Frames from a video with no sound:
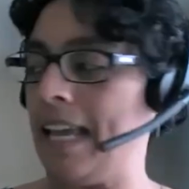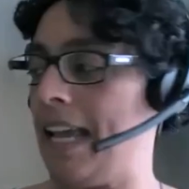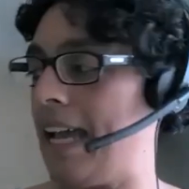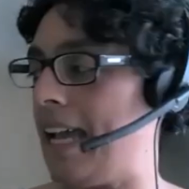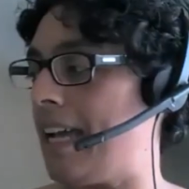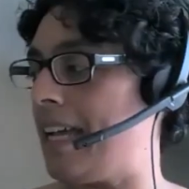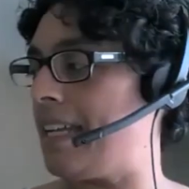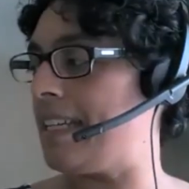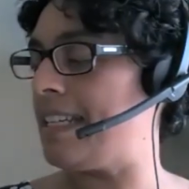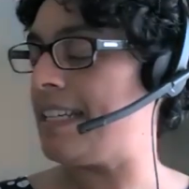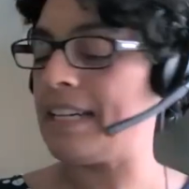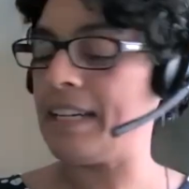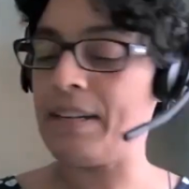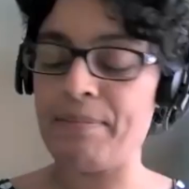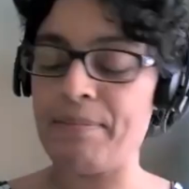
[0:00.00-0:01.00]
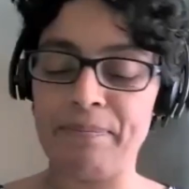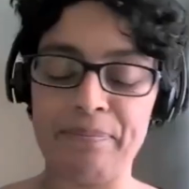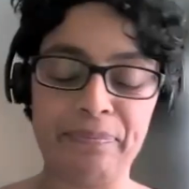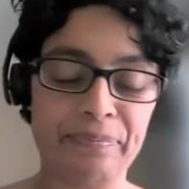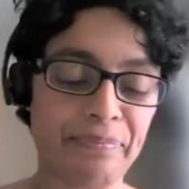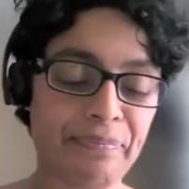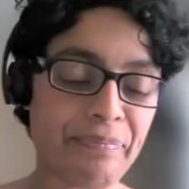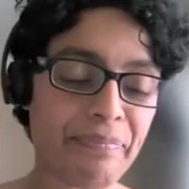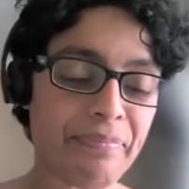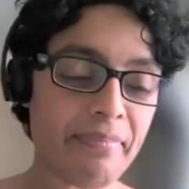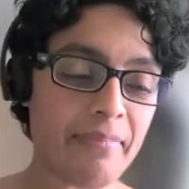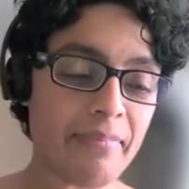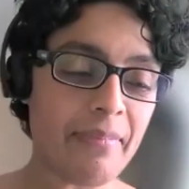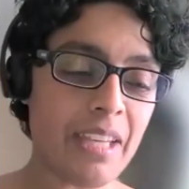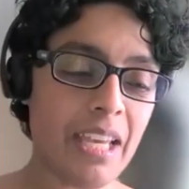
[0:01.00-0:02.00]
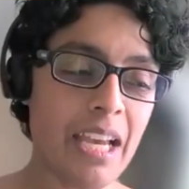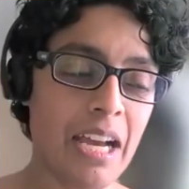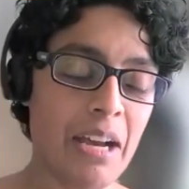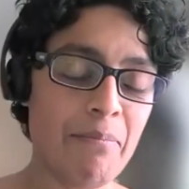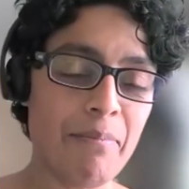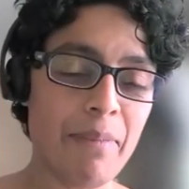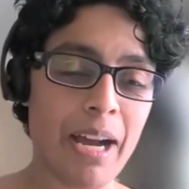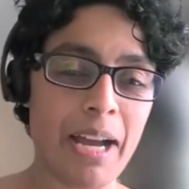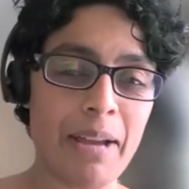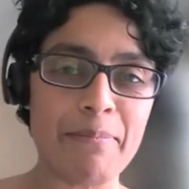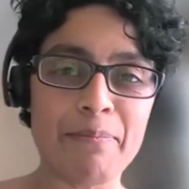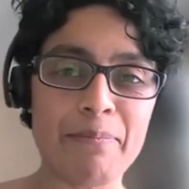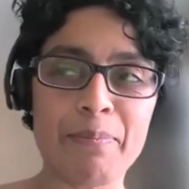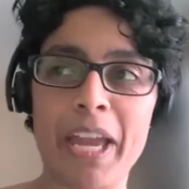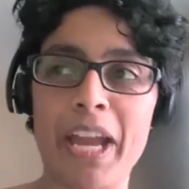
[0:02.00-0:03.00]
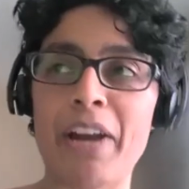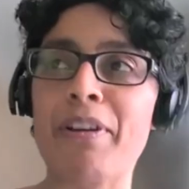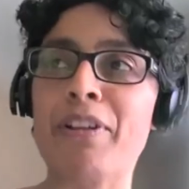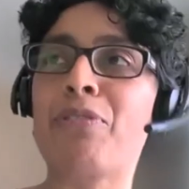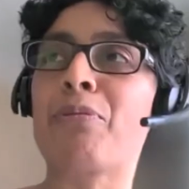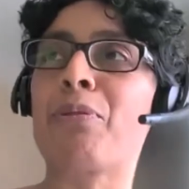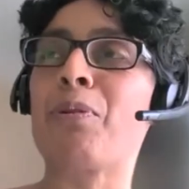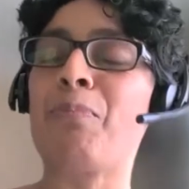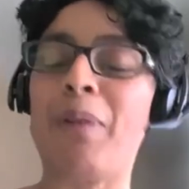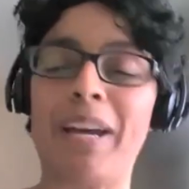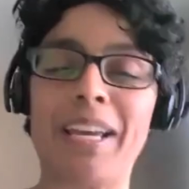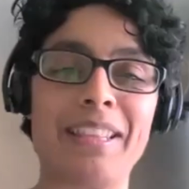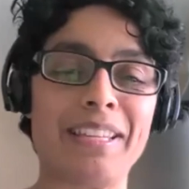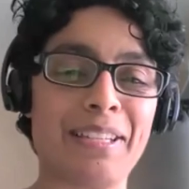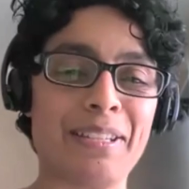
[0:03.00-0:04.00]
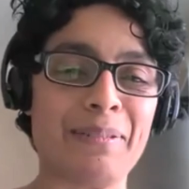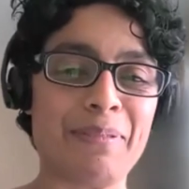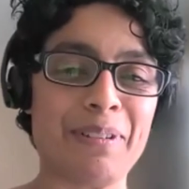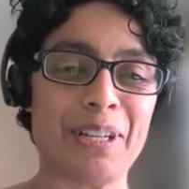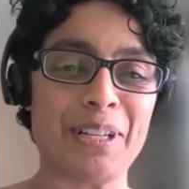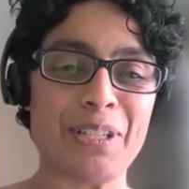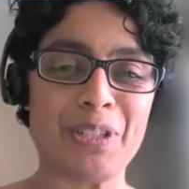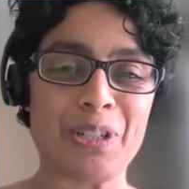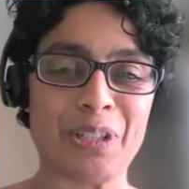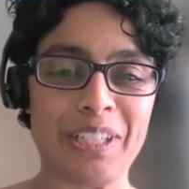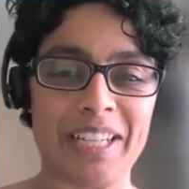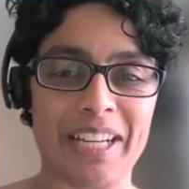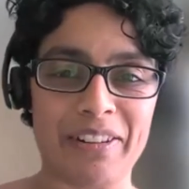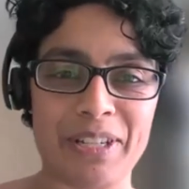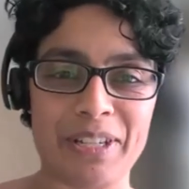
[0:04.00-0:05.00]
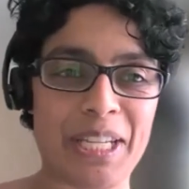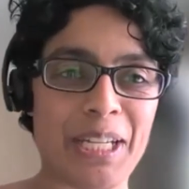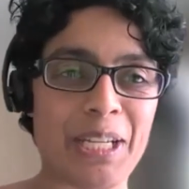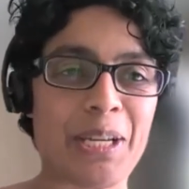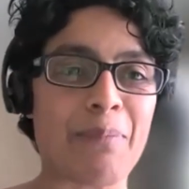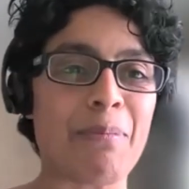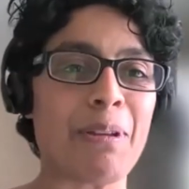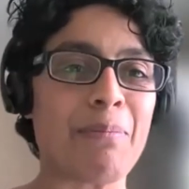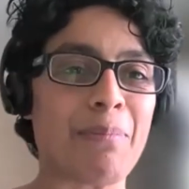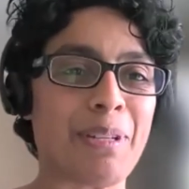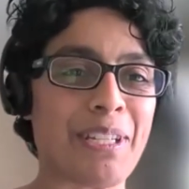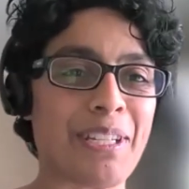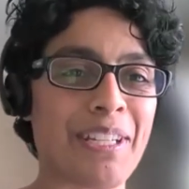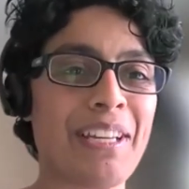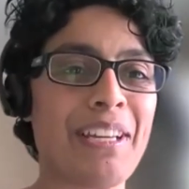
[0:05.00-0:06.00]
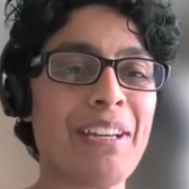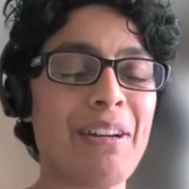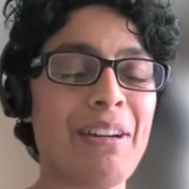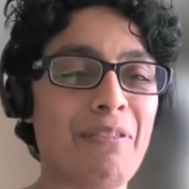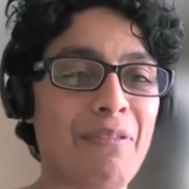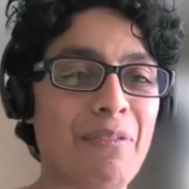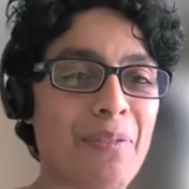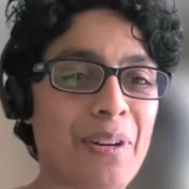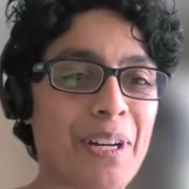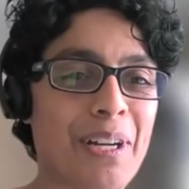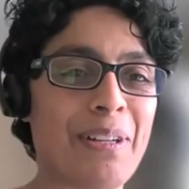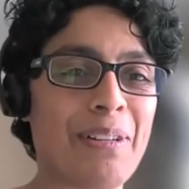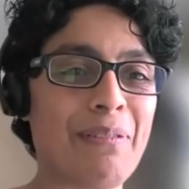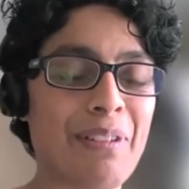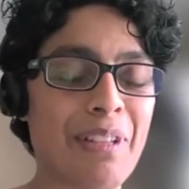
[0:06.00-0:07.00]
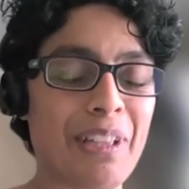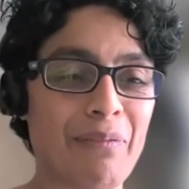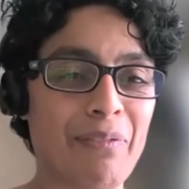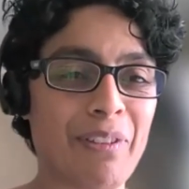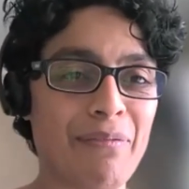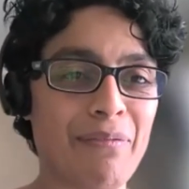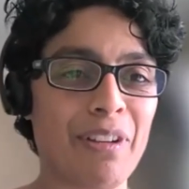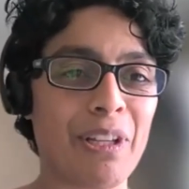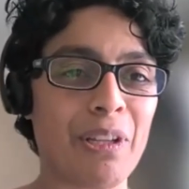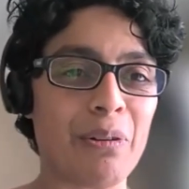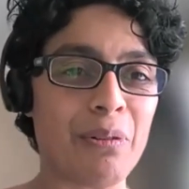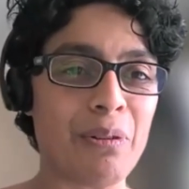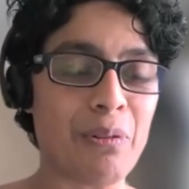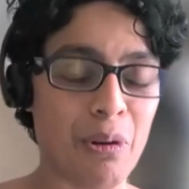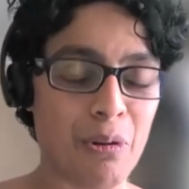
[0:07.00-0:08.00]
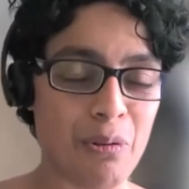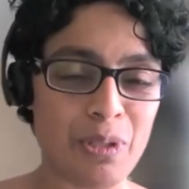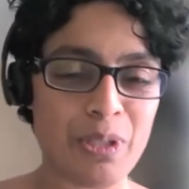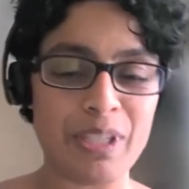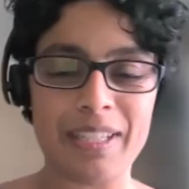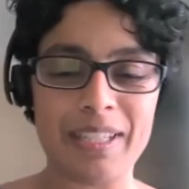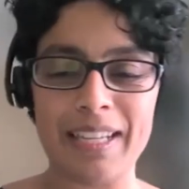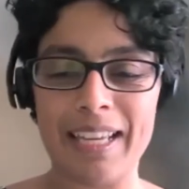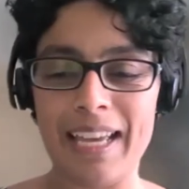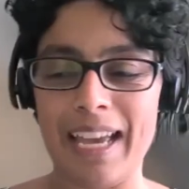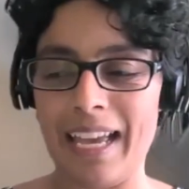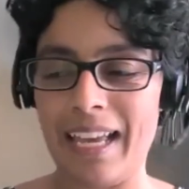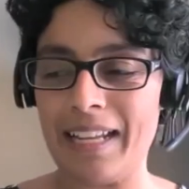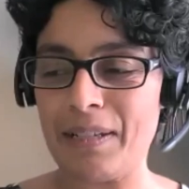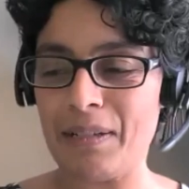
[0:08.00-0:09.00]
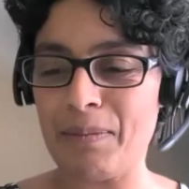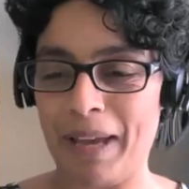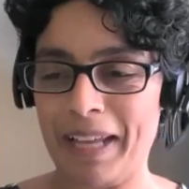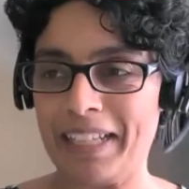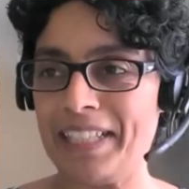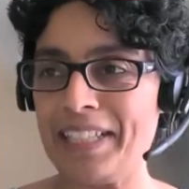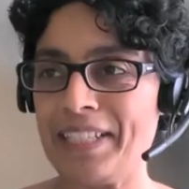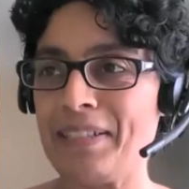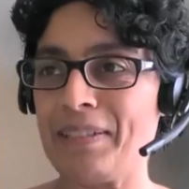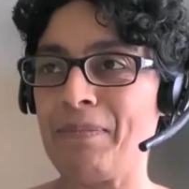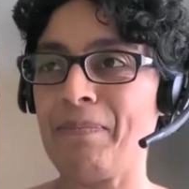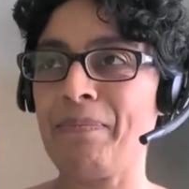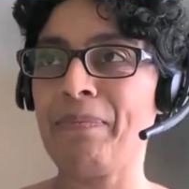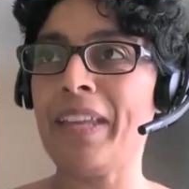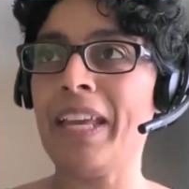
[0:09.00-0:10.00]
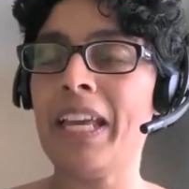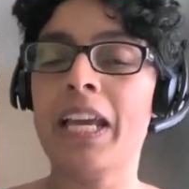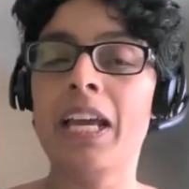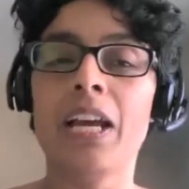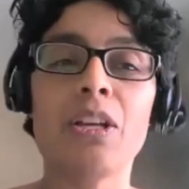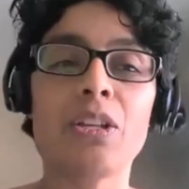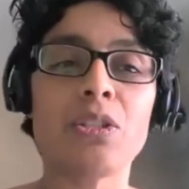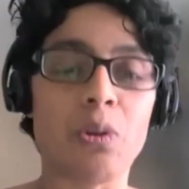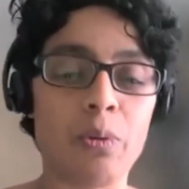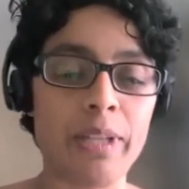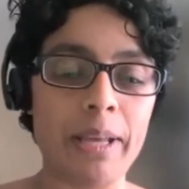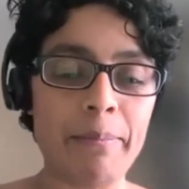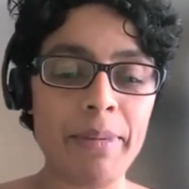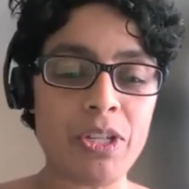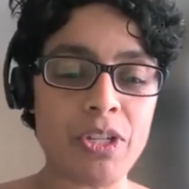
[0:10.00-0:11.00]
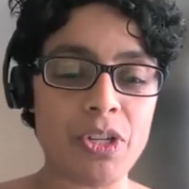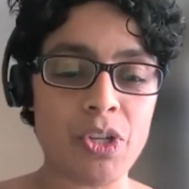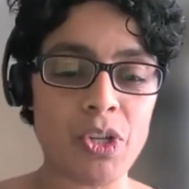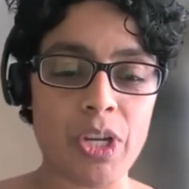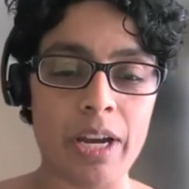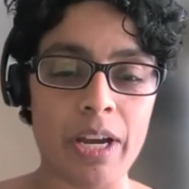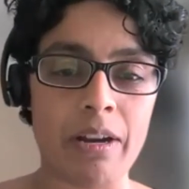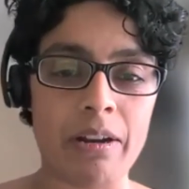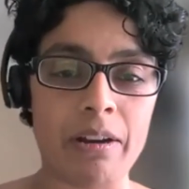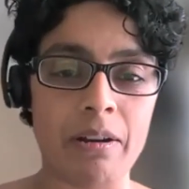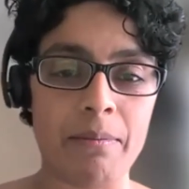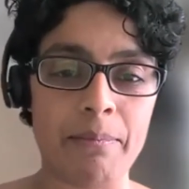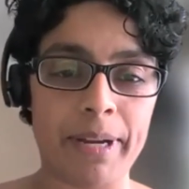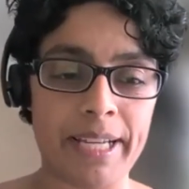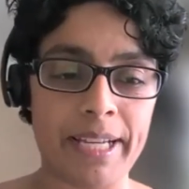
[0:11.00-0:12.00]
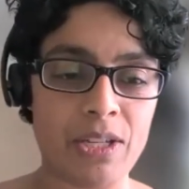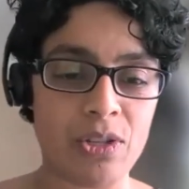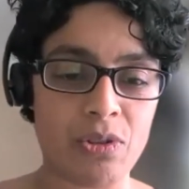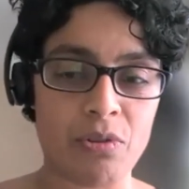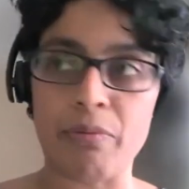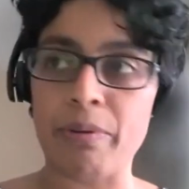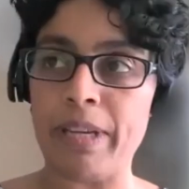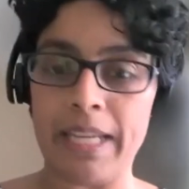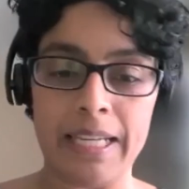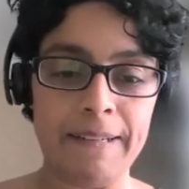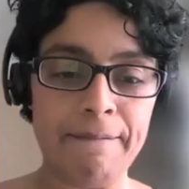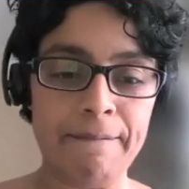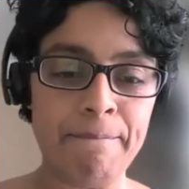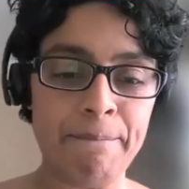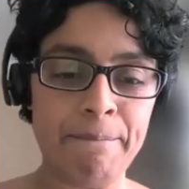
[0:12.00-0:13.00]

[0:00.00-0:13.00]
And I'm carried through by the solidarity and commitment of lovely fellow hosts and panelists. So let me just share my screen.